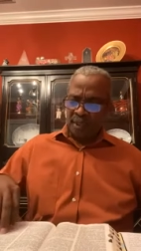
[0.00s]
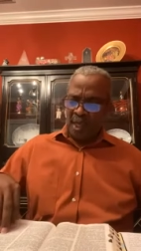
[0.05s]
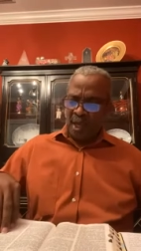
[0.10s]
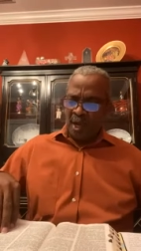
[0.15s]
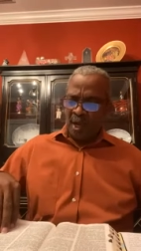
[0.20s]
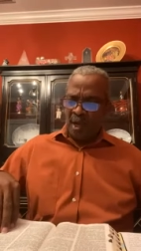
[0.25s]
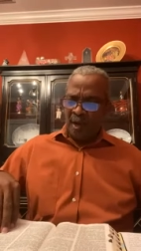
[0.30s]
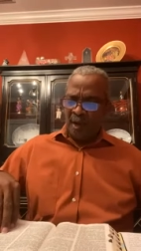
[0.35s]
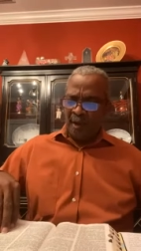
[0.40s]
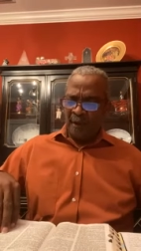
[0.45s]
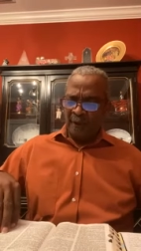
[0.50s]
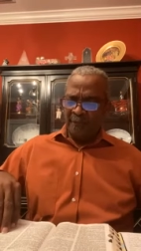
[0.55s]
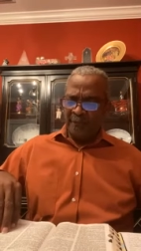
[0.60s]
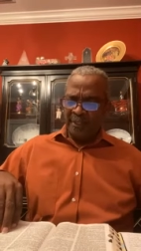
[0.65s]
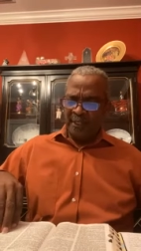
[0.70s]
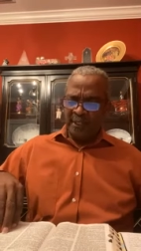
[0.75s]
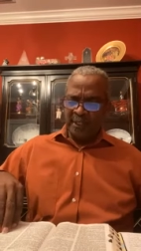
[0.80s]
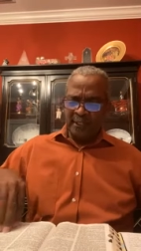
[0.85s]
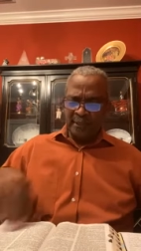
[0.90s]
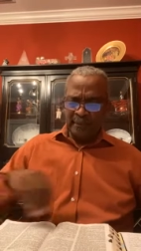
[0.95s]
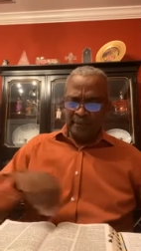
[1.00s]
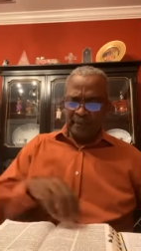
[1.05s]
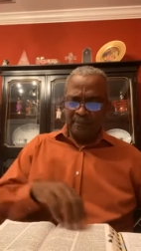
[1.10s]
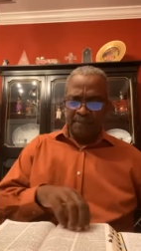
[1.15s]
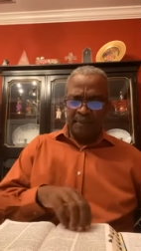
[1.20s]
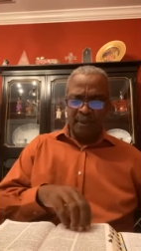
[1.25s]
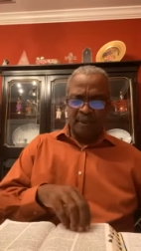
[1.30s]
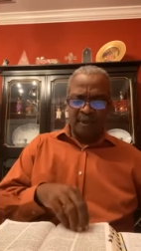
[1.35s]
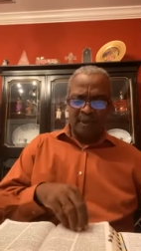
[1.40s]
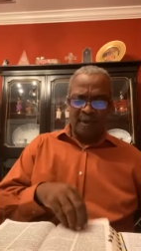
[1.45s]
uh, the
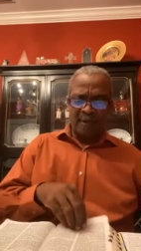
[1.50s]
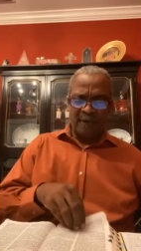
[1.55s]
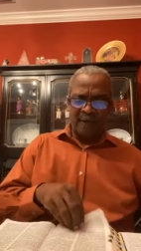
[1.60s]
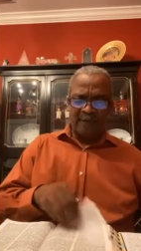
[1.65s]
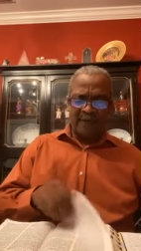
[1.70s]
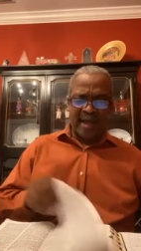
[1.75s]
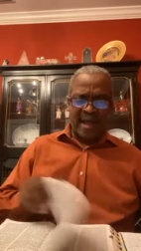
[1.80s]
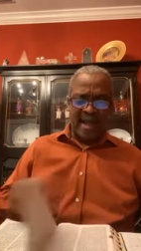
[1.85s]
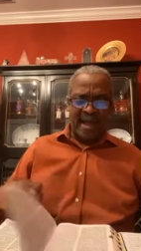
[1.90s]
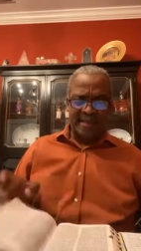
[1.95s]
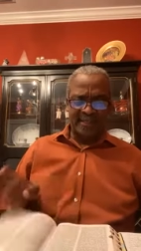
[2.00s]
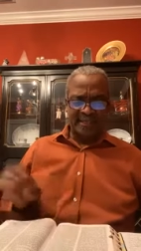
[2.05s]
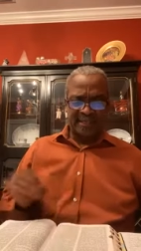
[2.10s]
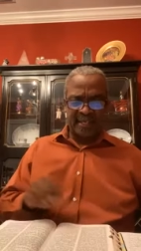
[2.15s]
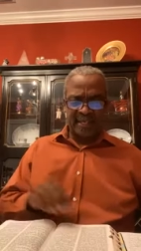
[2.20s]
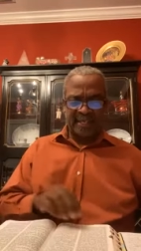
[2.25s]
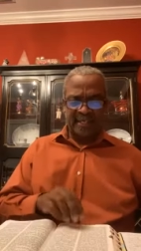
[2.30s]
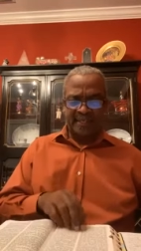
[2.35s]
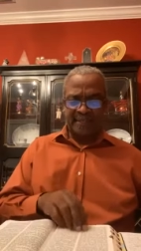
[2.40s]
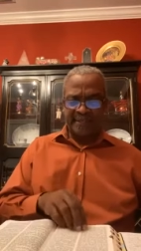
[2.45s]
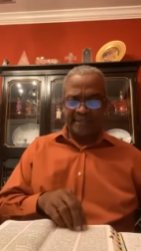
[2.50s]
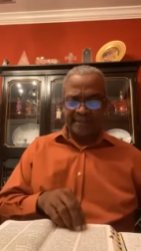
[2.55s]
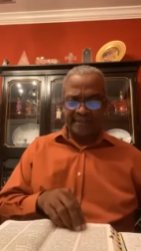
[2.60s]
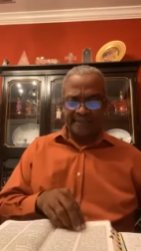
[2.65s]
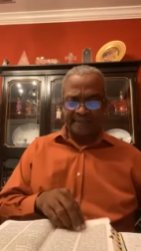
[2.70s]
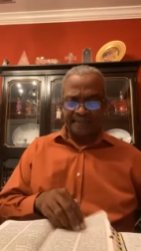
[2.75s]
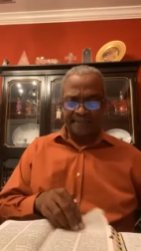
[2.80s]
book of Isaiah,